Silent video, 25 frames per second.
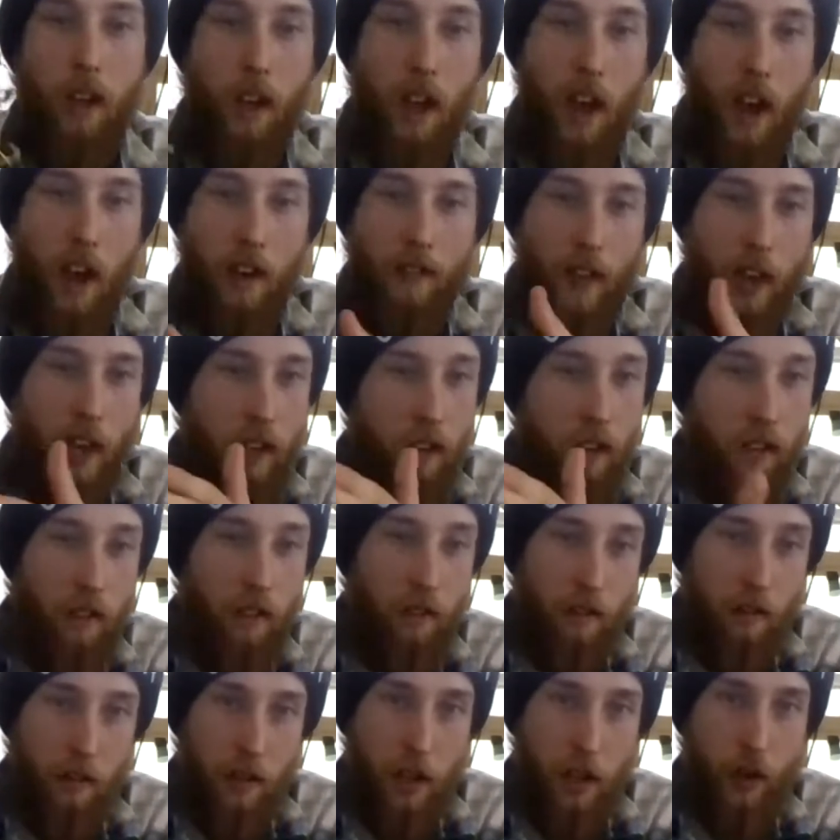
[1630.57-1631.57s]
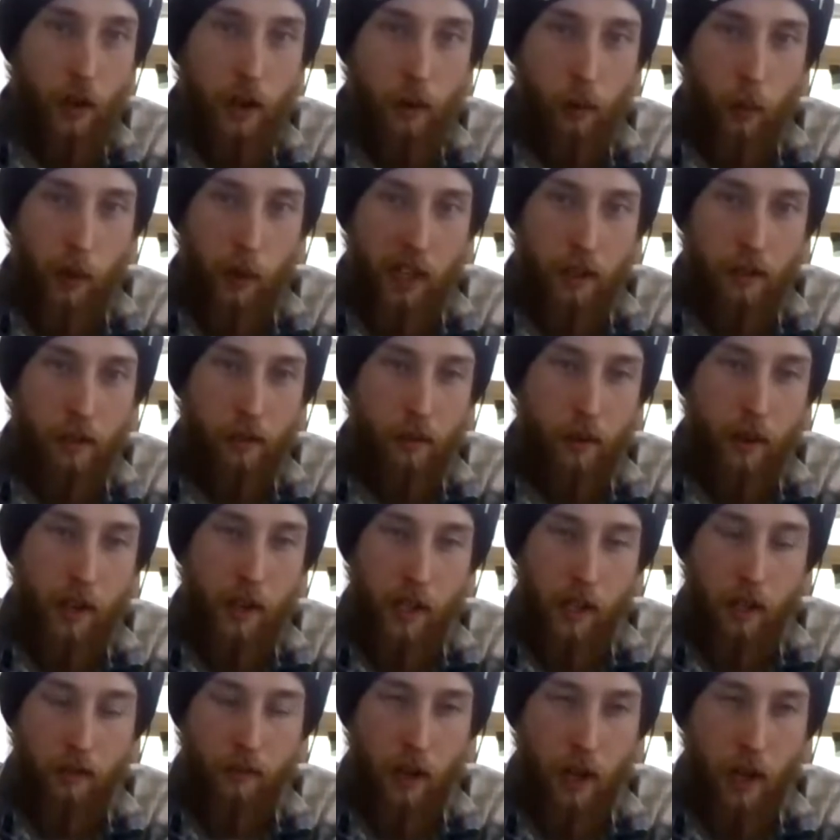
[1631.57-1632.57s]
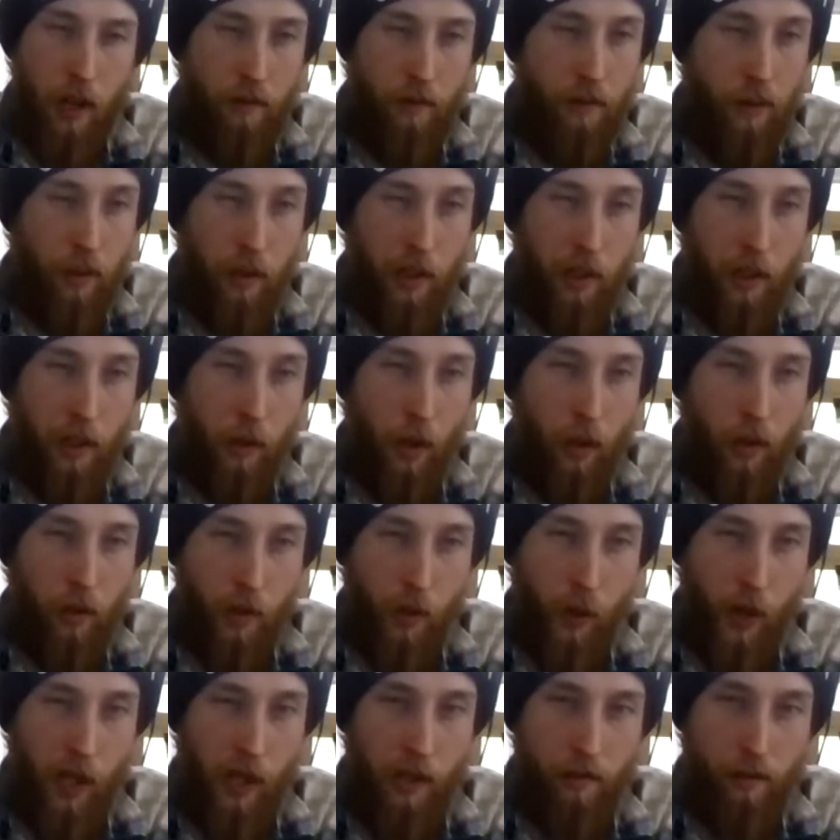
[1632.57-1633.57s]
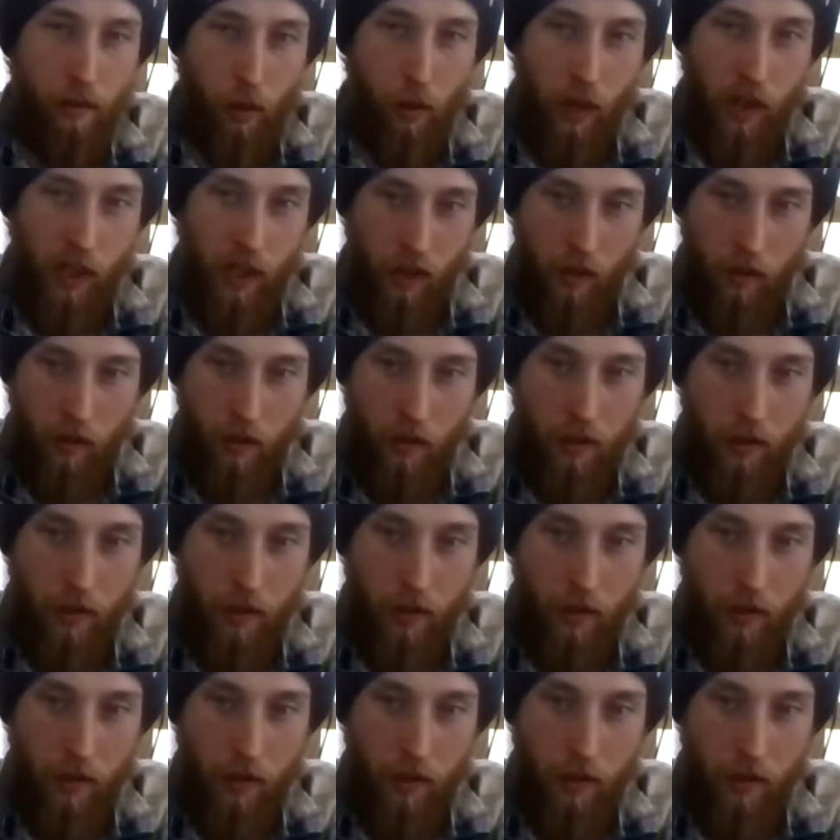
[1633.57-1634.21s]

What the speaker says: and then you're in week 3 and you've got a fully grown tray of greens.